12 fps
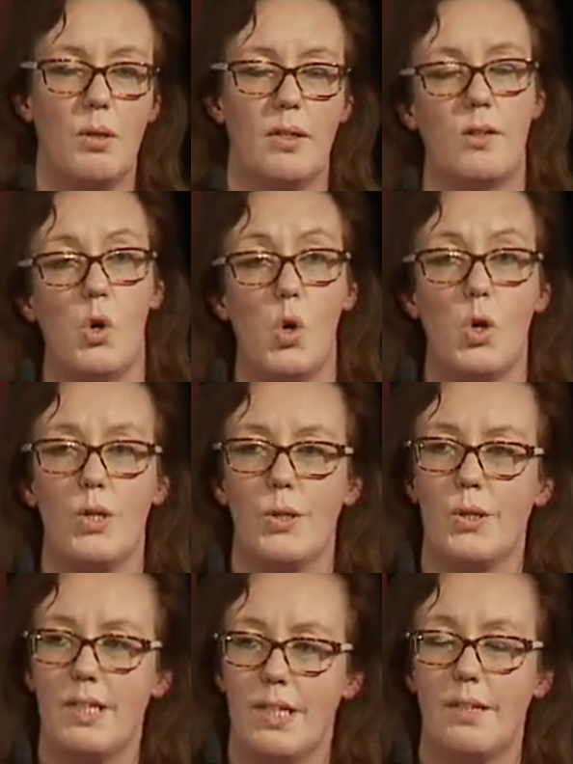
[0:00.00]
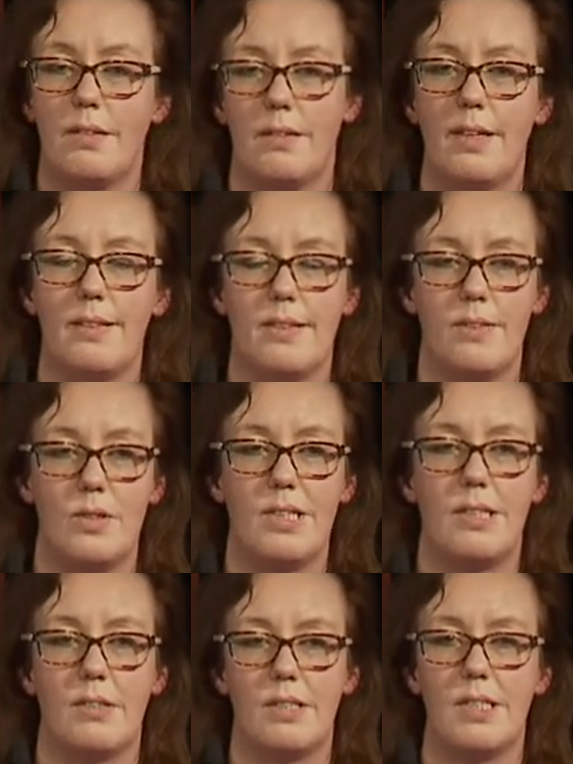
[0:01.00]
uh, ordered, and uh, there's
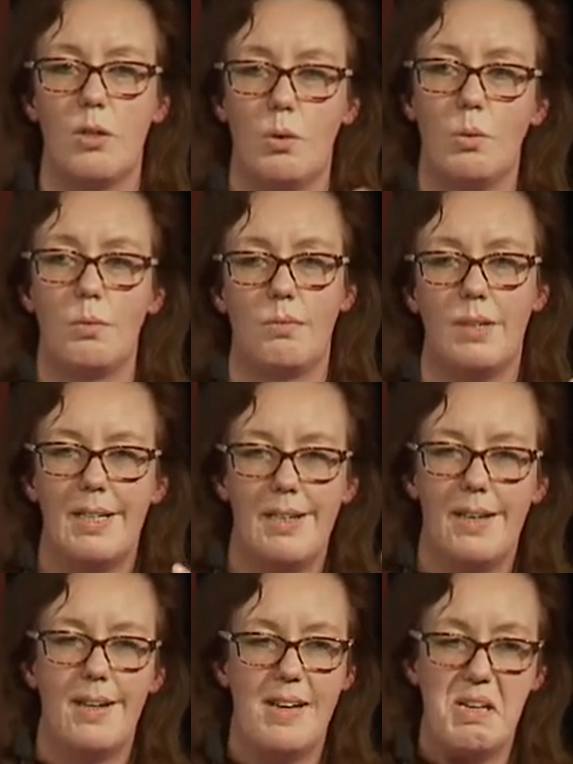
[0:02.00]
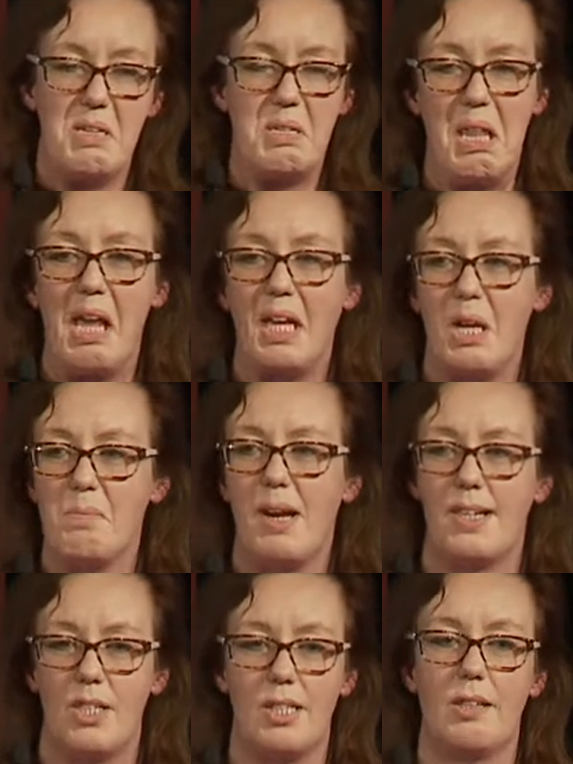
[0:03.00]
there's no uh, slanging
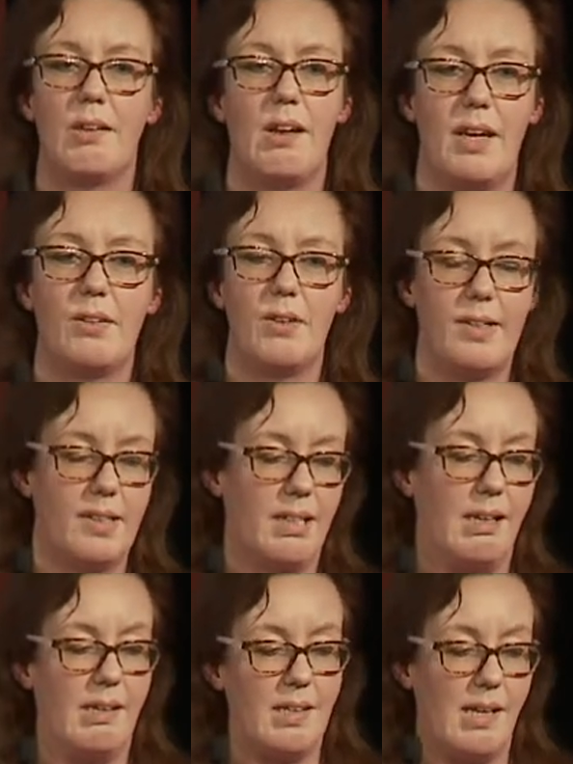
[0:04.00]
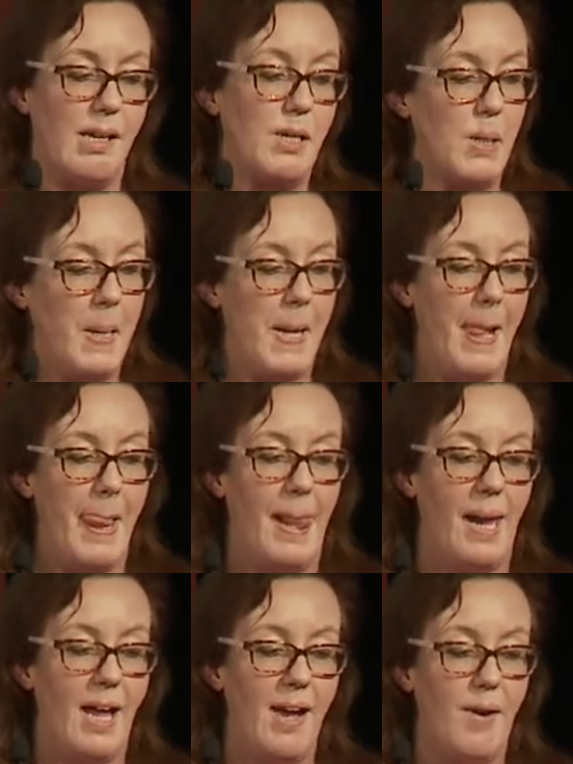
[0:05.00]
matches online or anything like that.
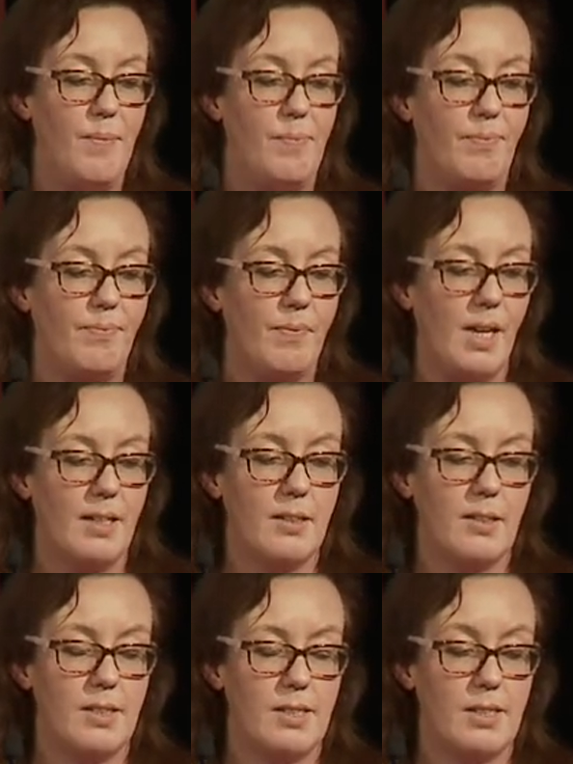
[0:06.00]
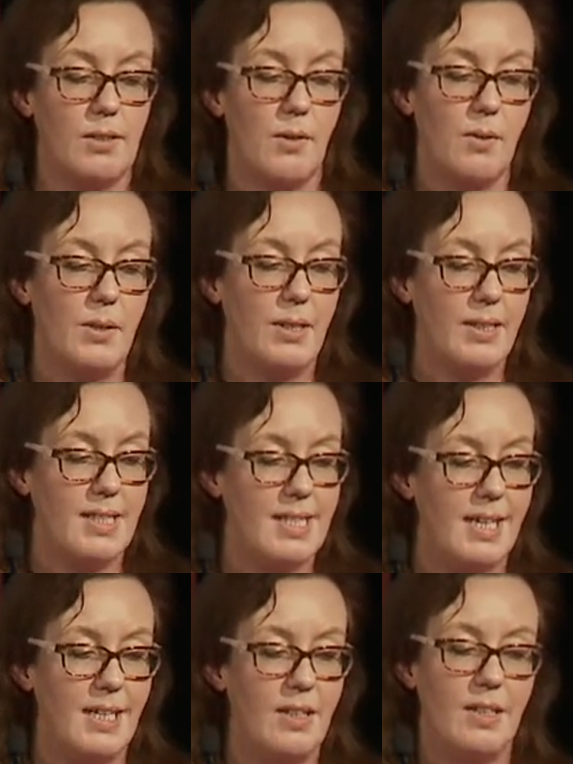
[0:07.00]
Um, so you can
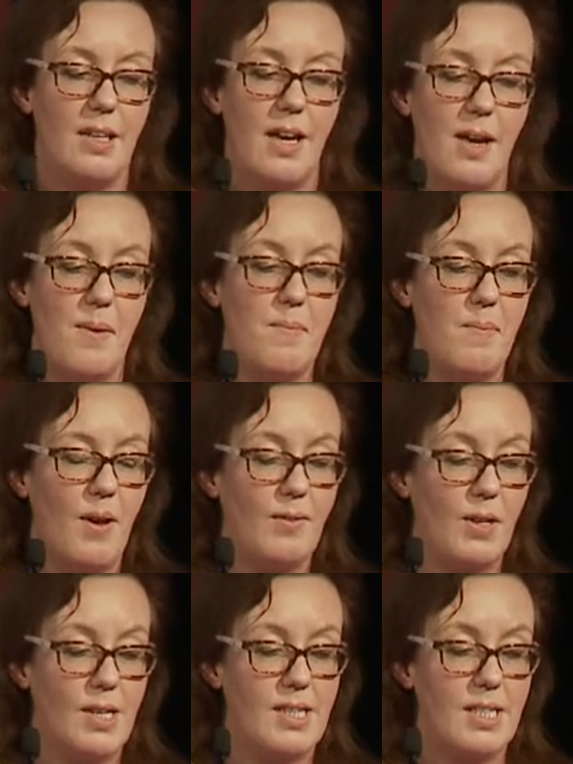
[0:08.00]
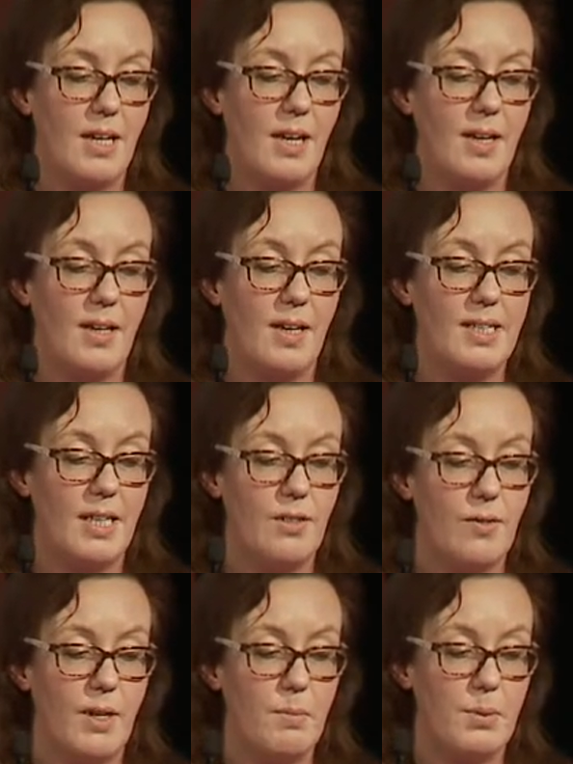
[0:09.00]
see um, I've got uh,
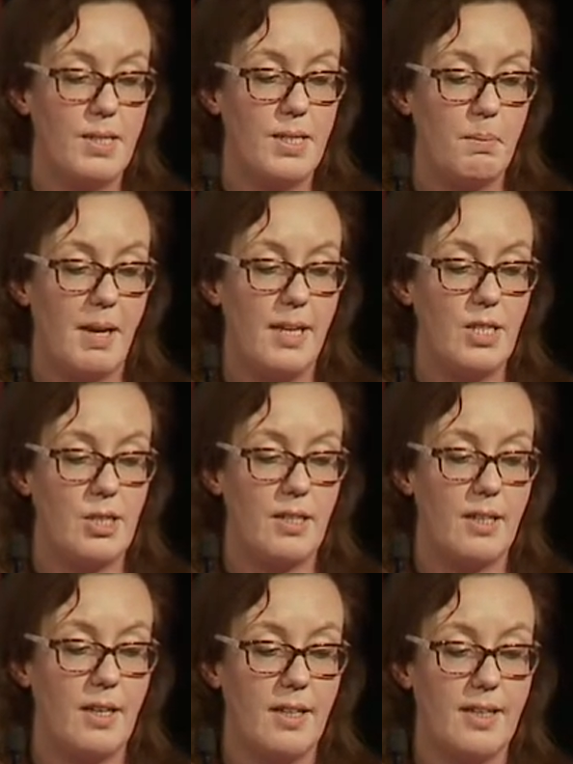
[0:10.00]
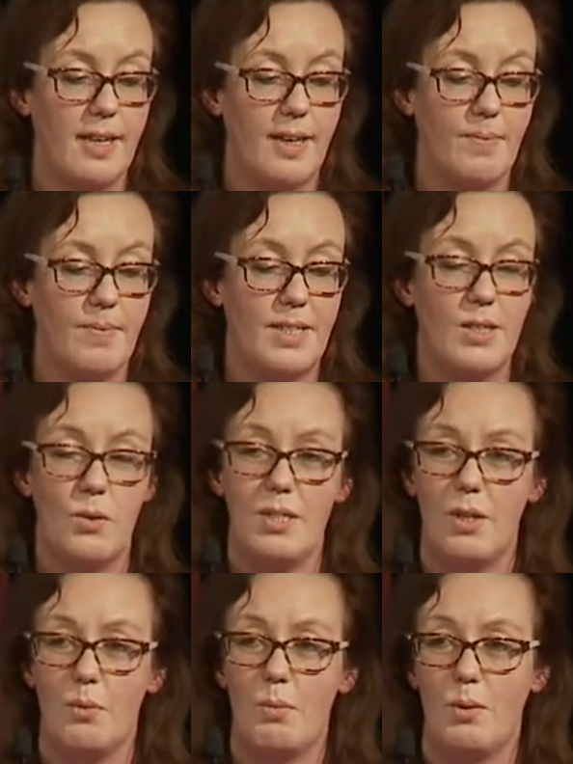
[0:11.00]
identified participation, the, the
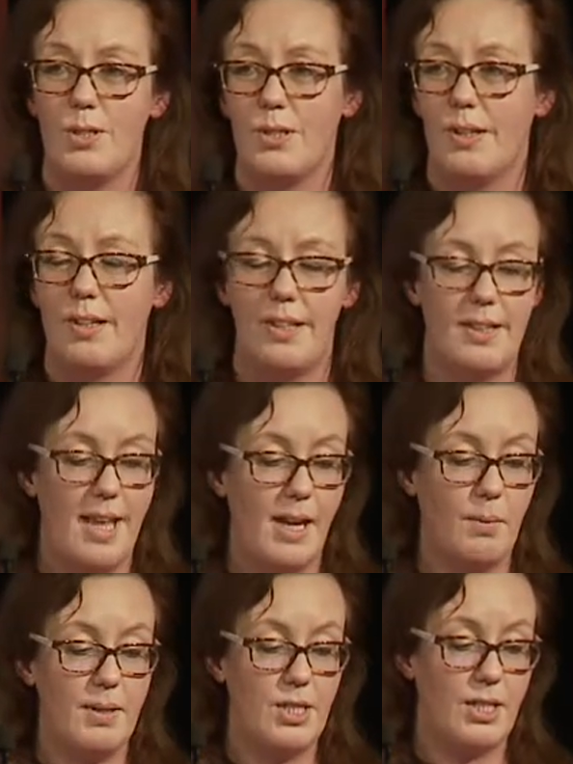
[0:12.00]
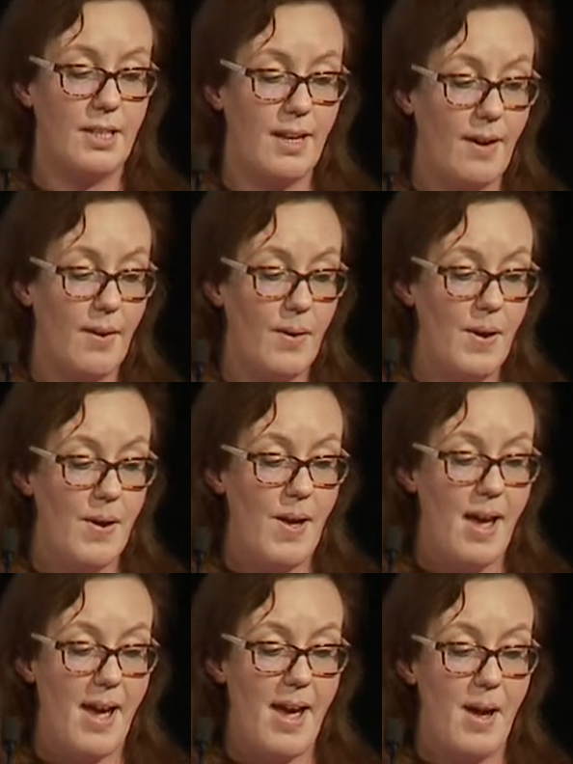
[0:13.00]
socio-emotional language in there,
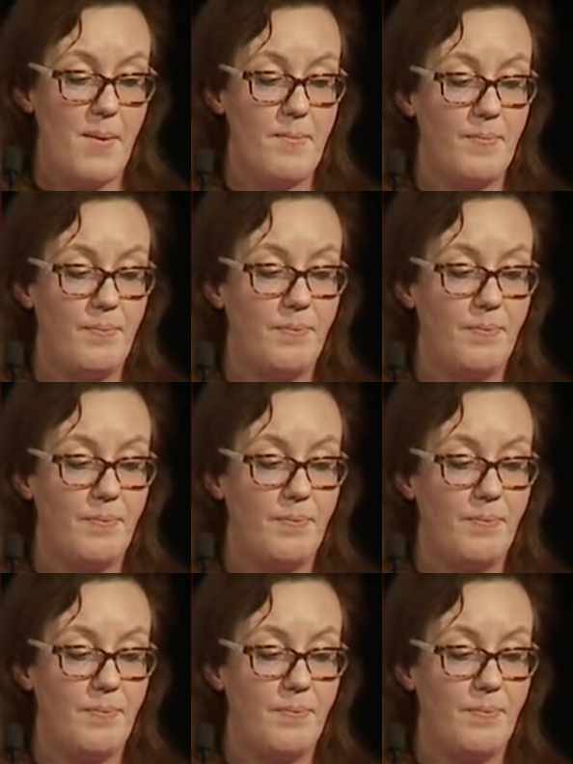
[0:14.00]
um,